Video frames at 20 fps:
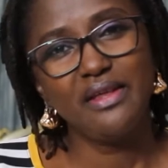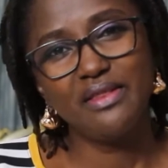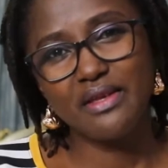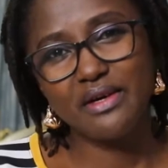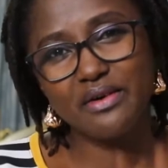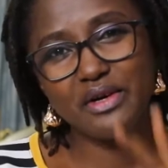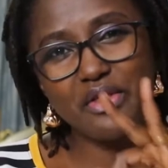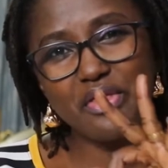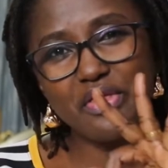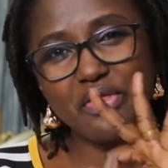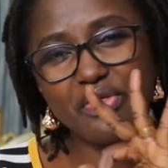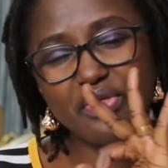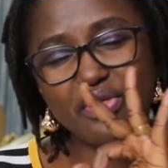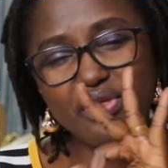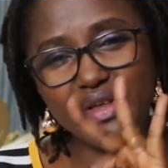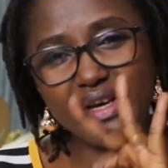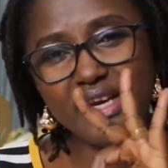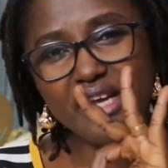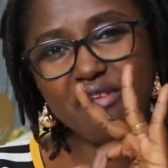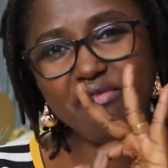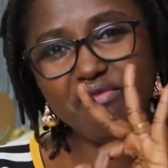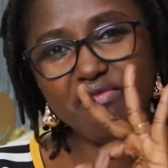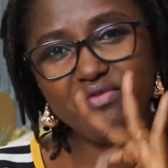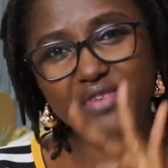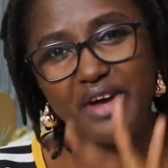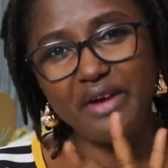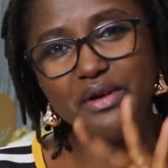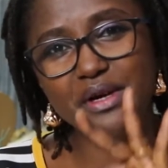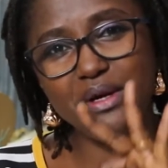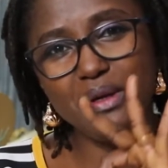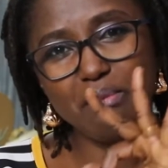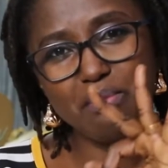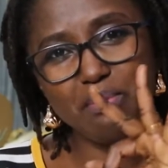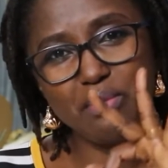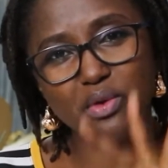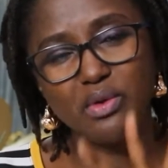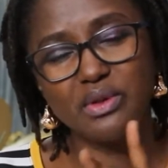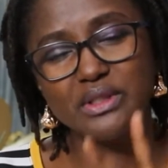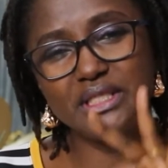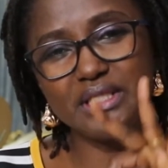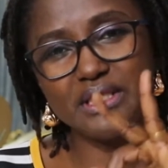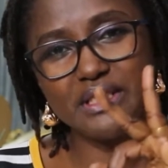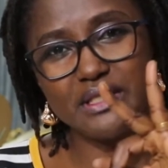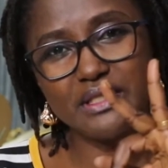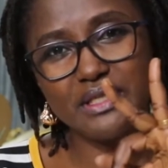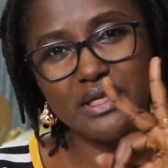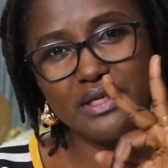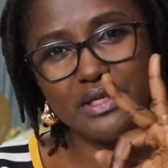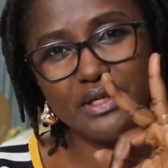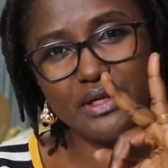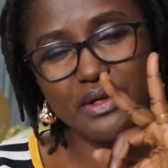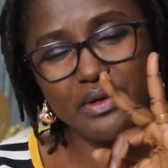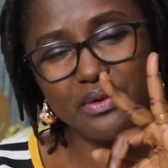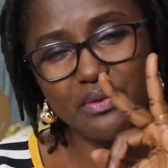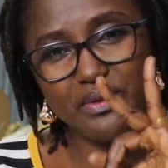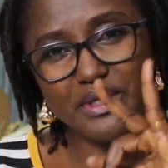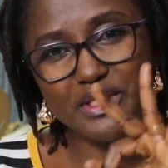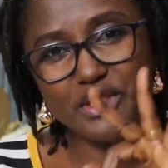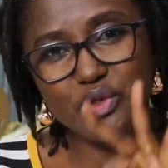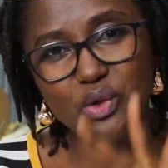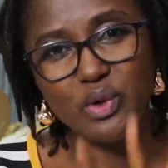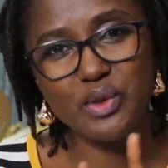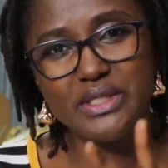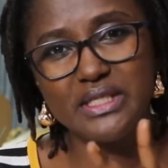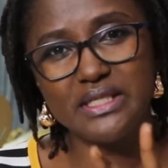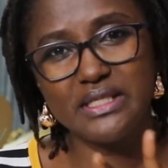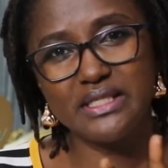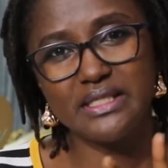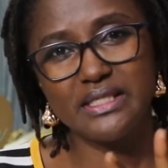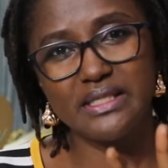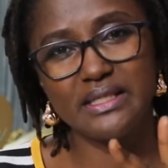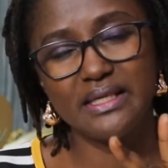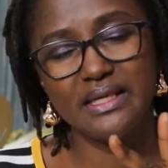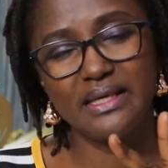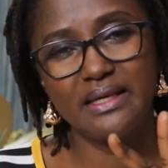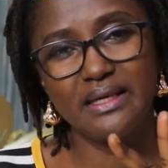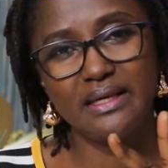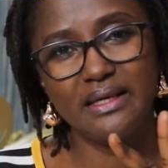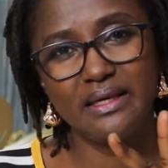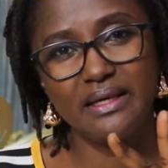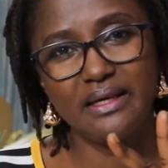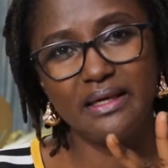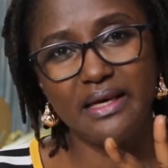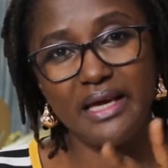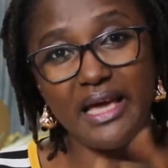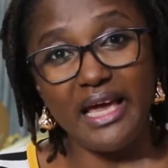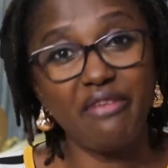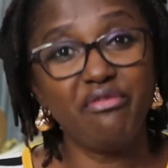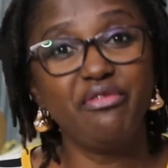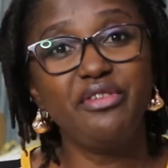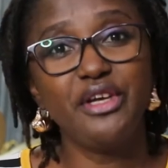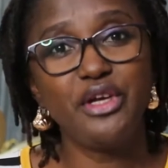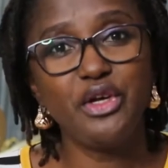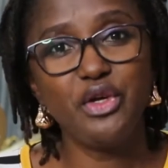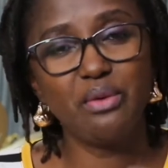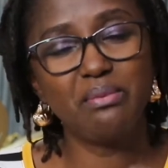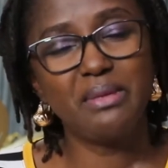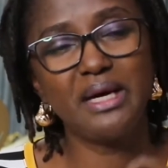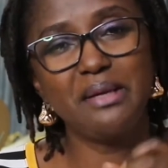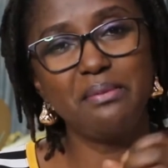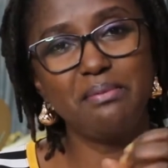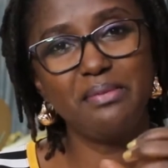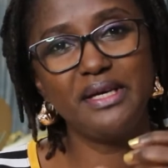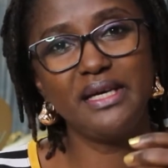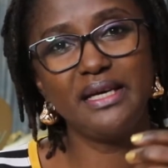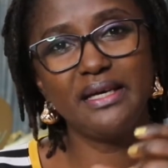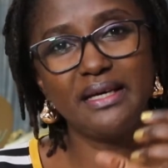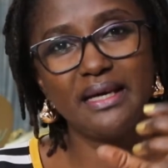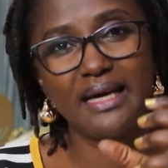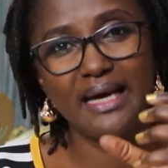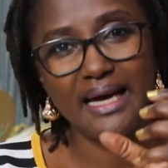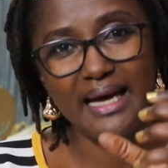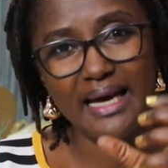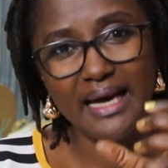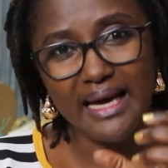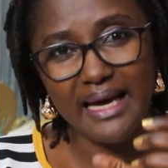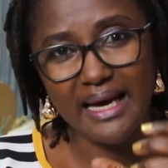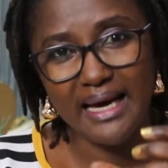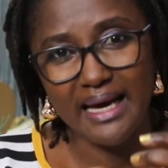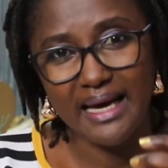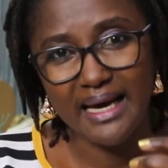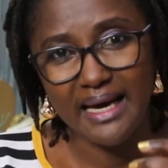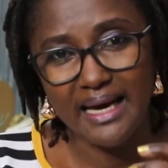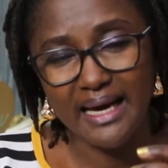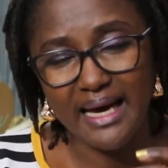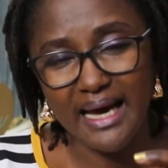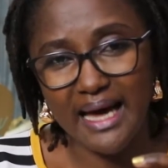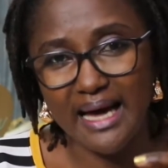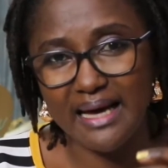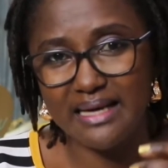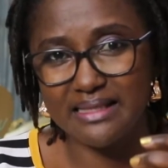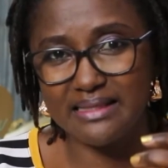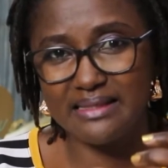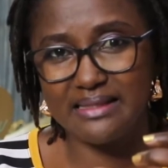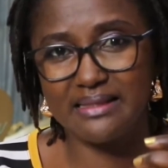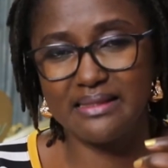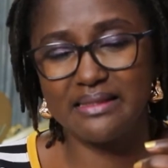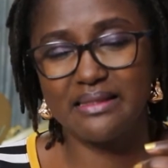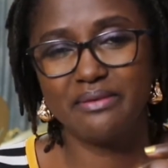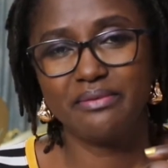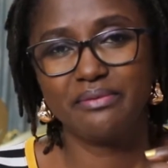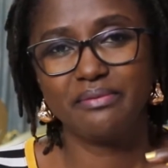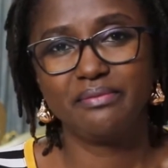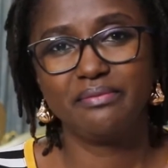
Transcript: There are 3 very important resources every human being has.